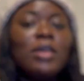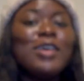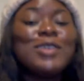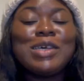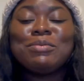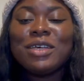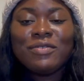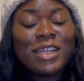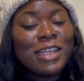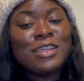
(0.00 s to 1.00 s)
So I'm
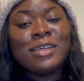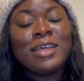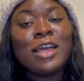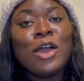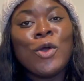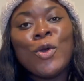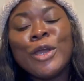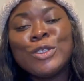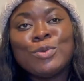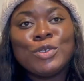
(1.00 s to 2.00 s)
definitely
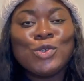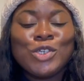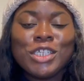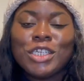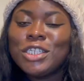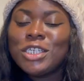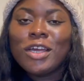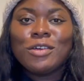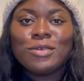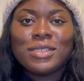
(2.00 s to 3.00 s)
going to be doing a
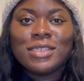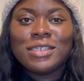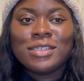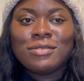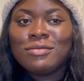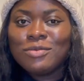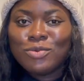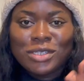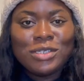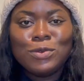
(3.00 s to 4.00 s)
shower routine
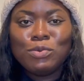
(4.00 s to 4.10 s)
with this